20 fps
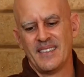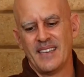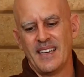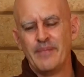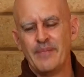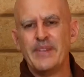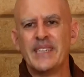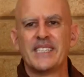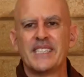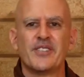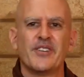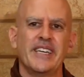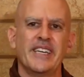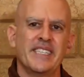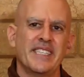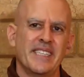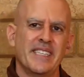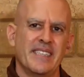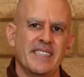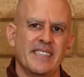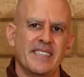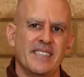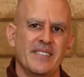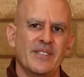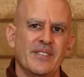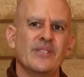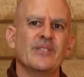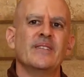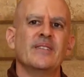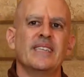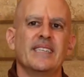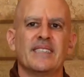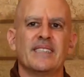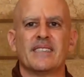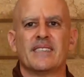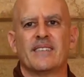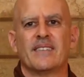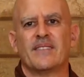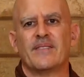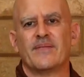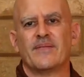administration duties.